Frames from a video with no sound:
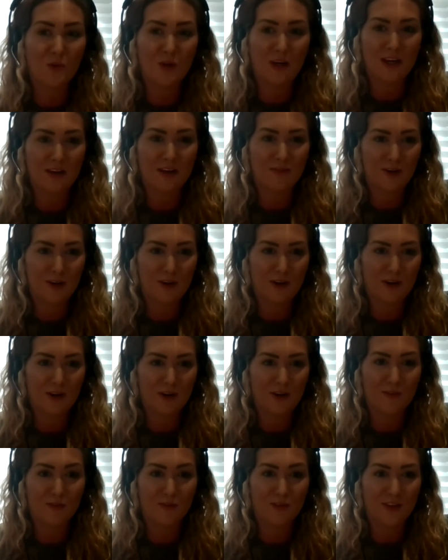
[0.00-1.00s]

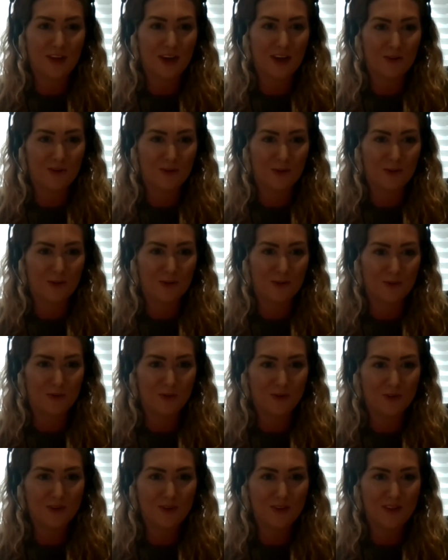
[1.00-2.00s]
Leaver of the Year
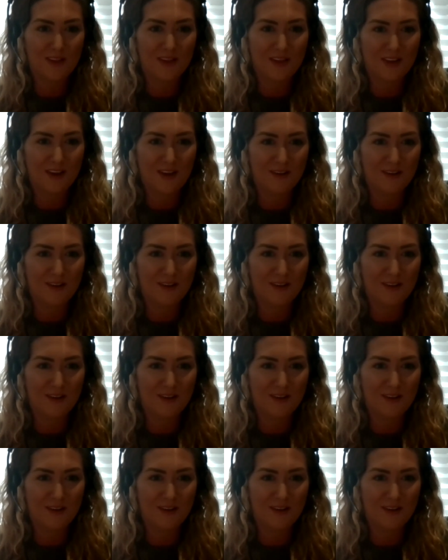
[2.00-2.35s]
Awards. Mm.